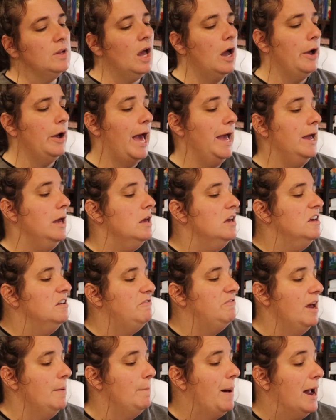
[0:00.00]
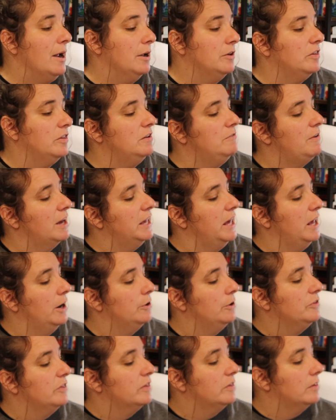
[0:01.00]
Okay. Vampires and
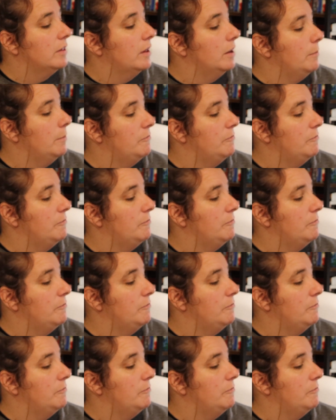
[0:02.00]
vaqueros